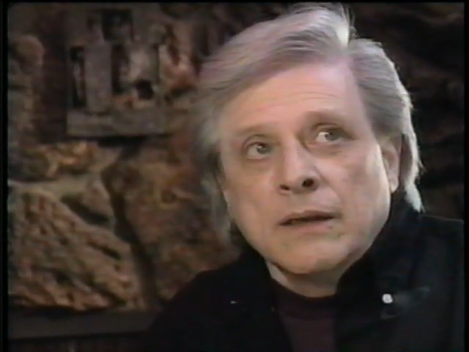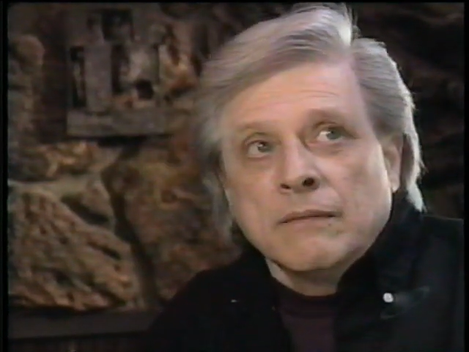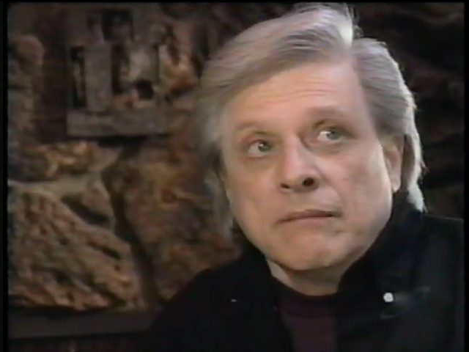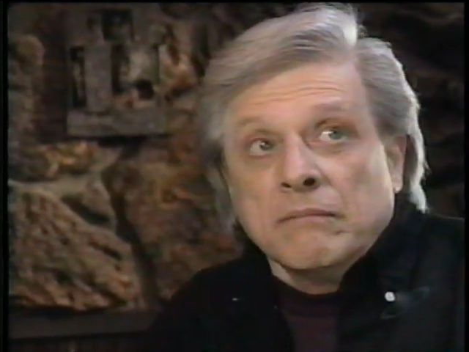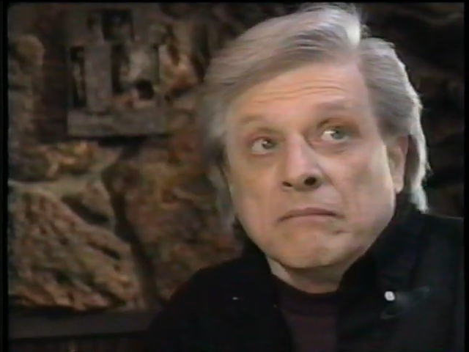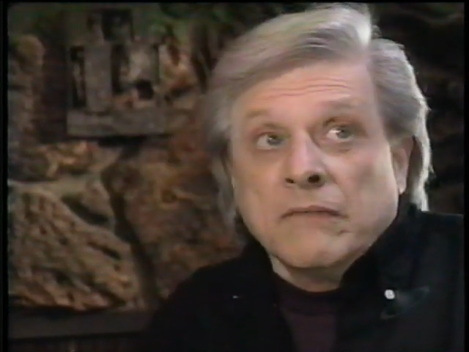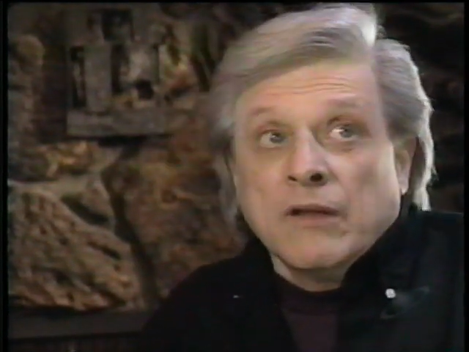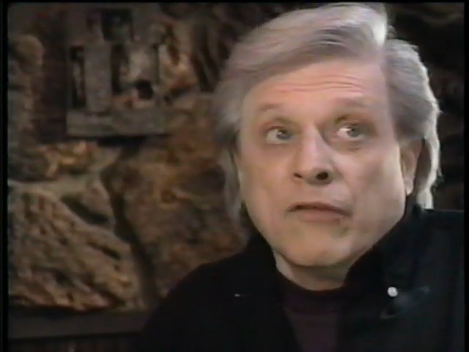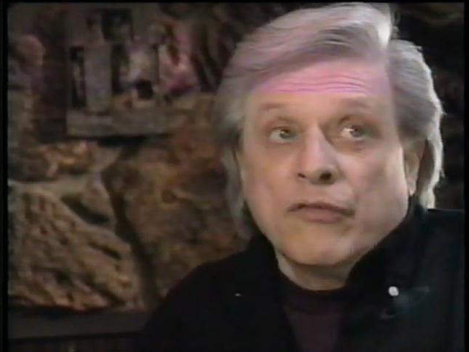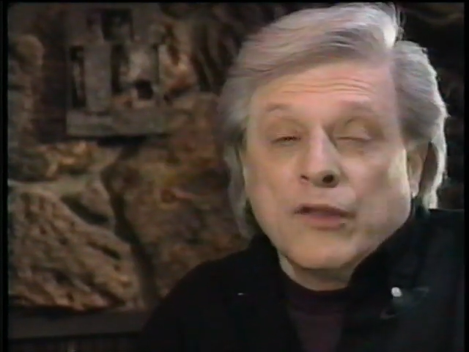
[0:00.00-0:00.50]

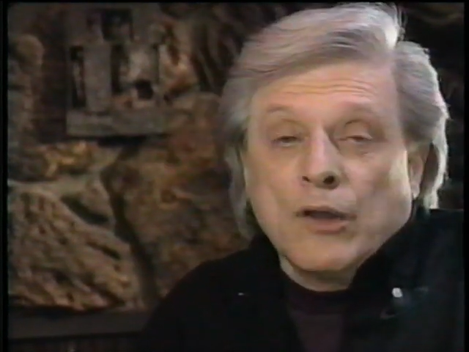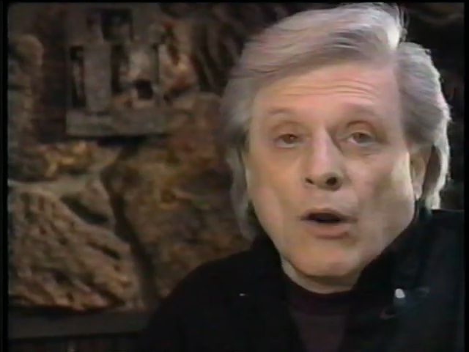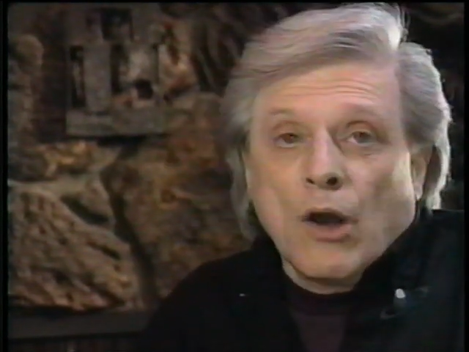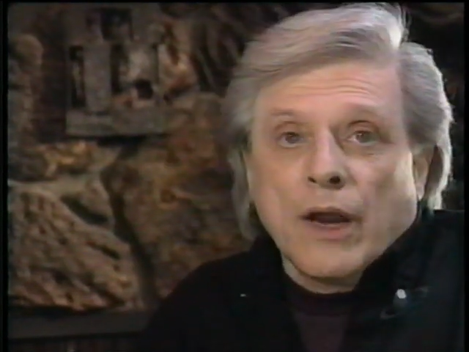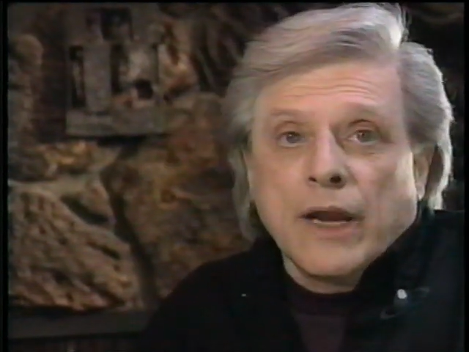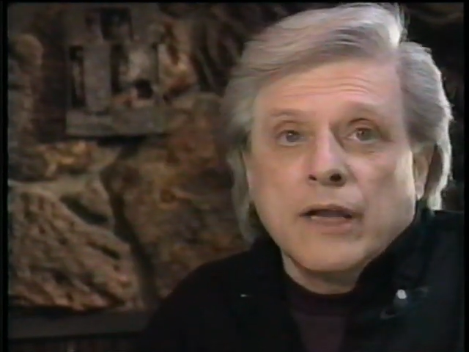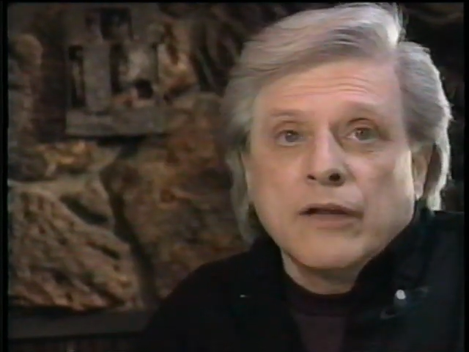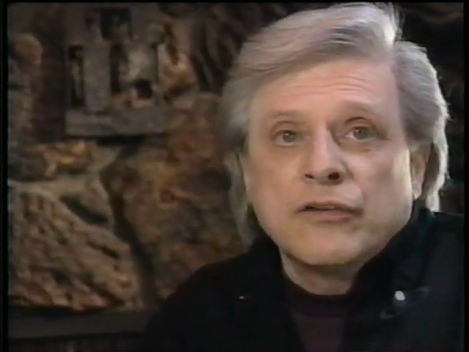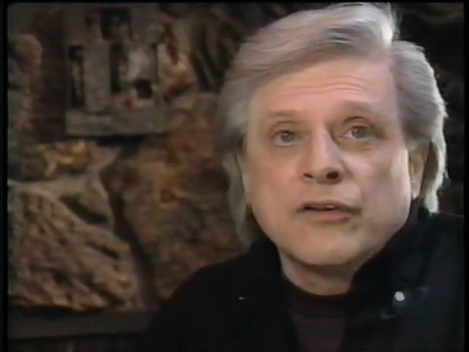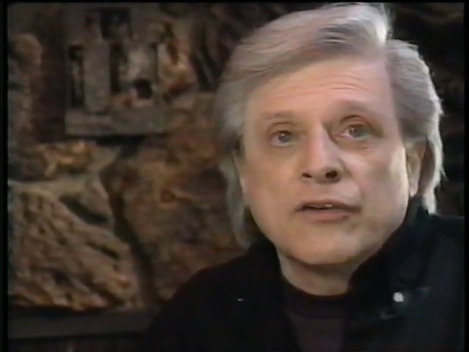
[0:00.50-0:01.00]
if the
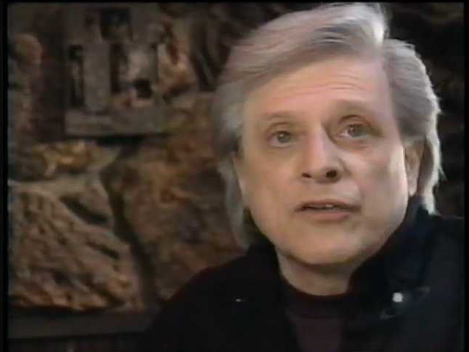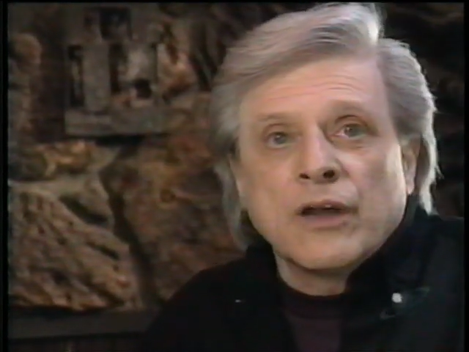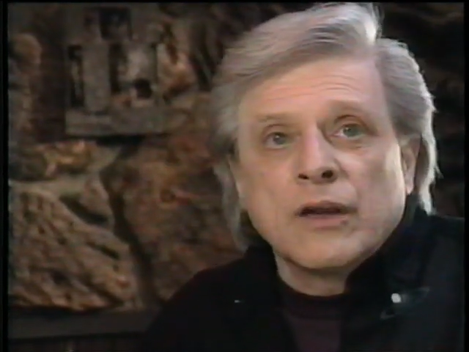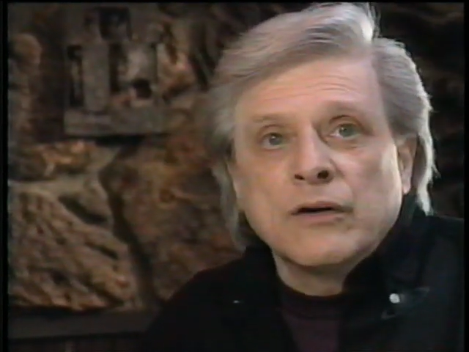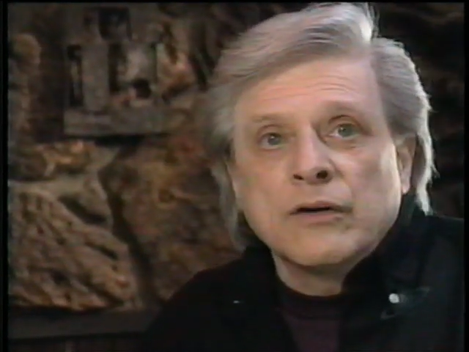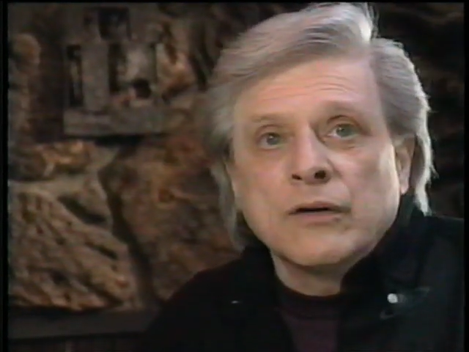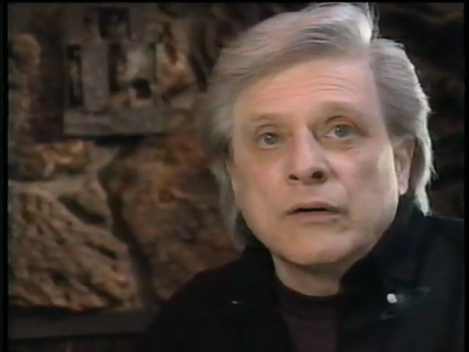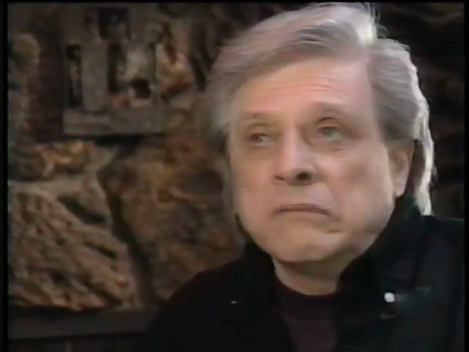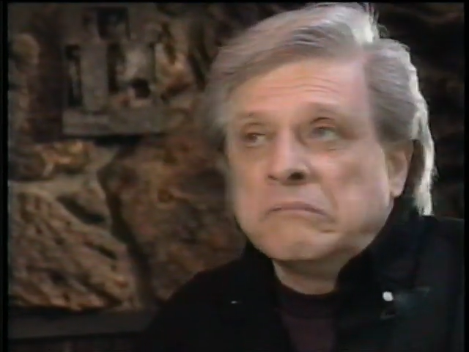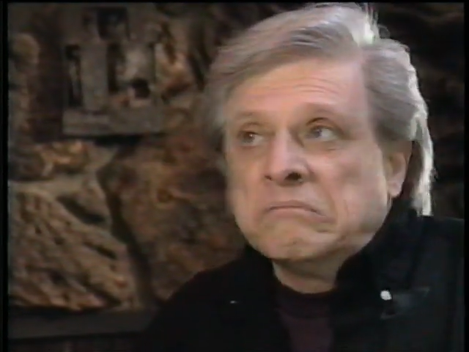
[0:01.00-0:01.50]
audience is
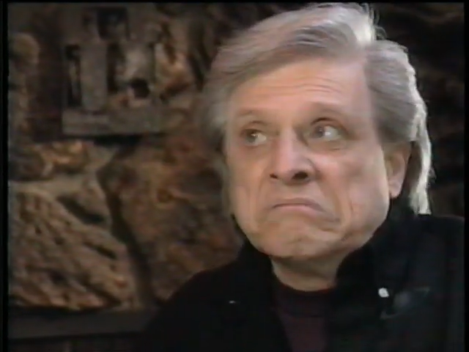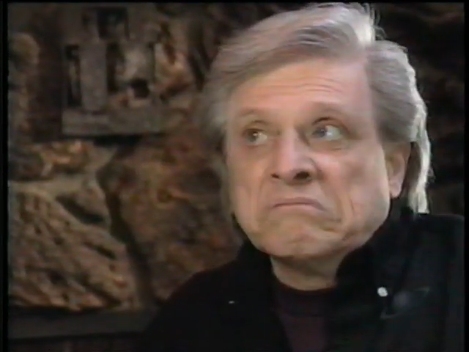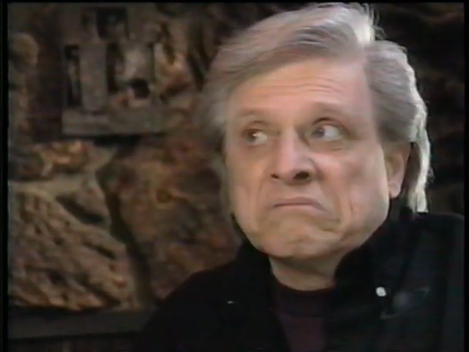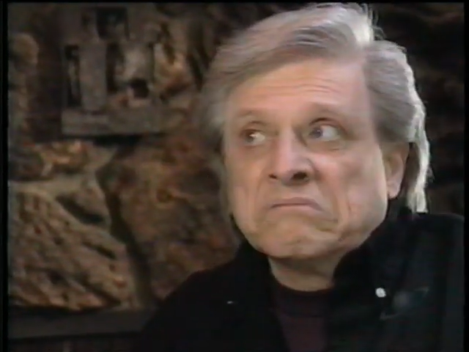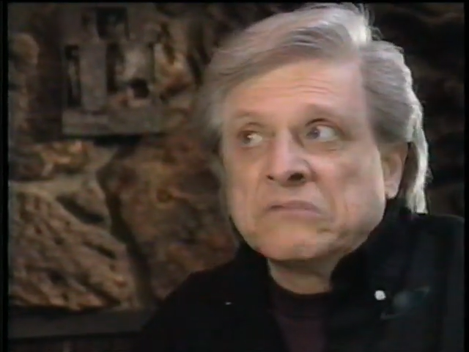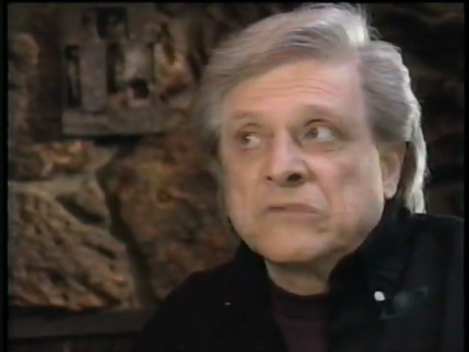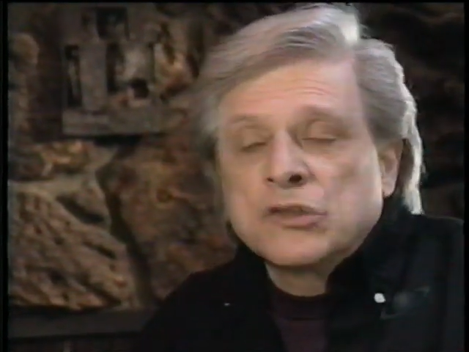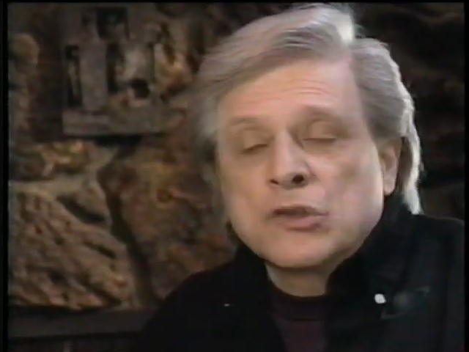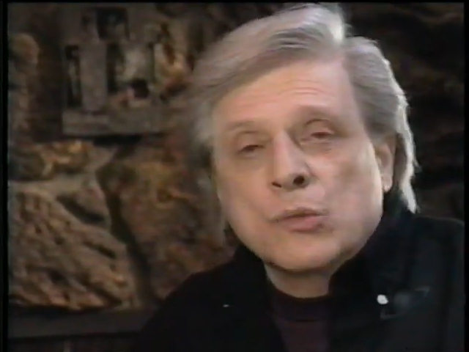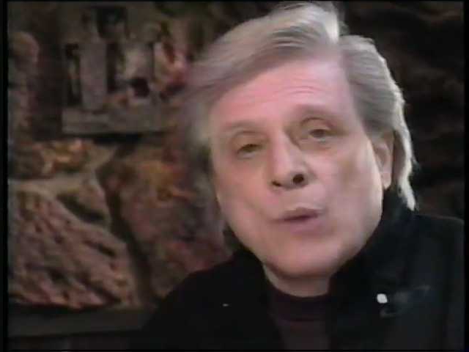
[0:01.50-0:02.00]
under
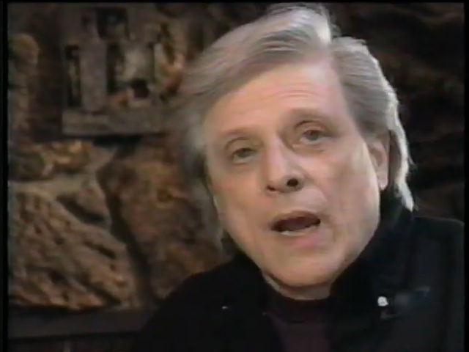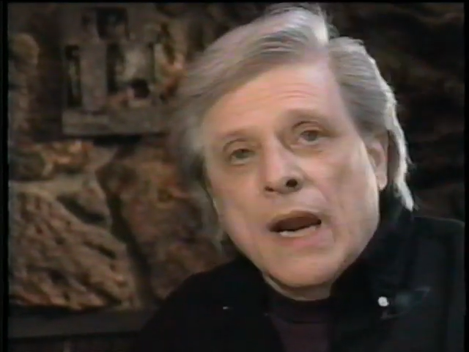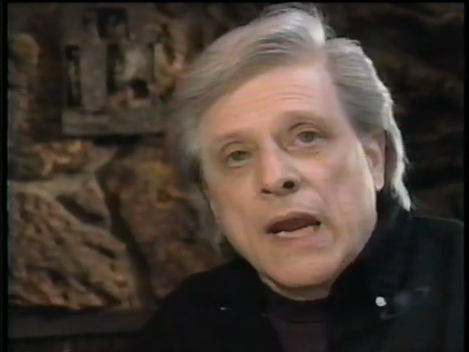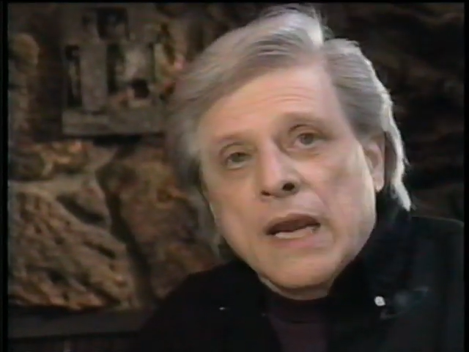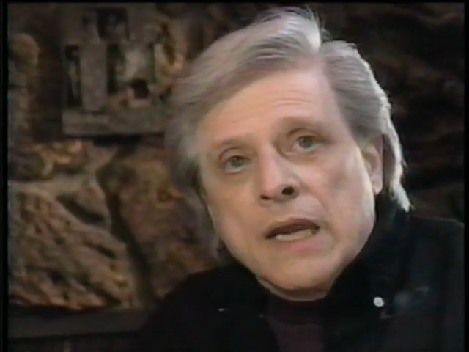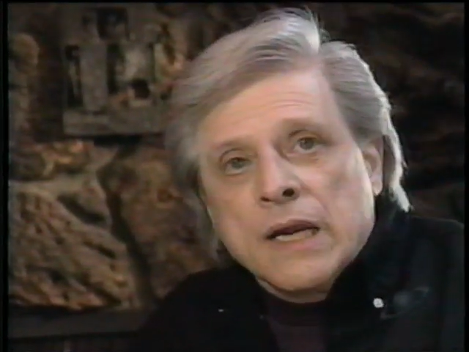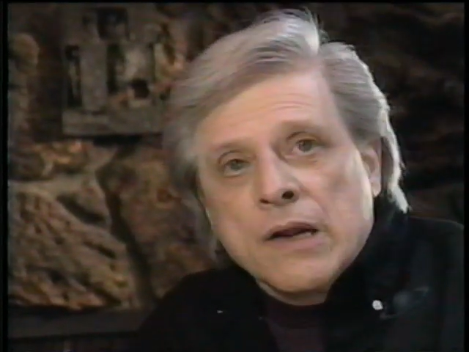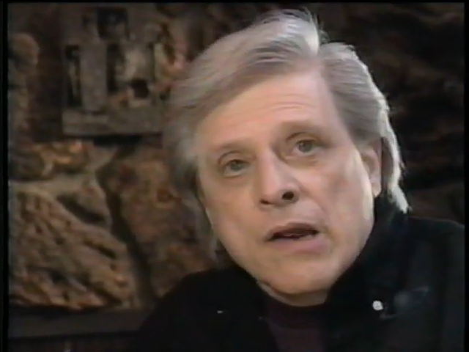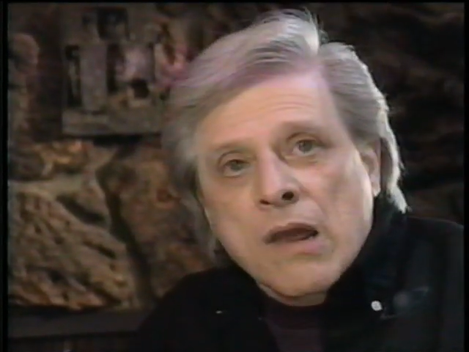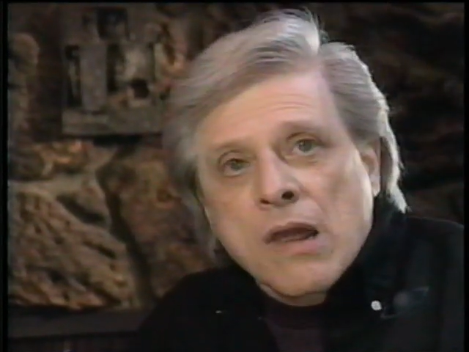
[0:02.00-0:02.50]
20.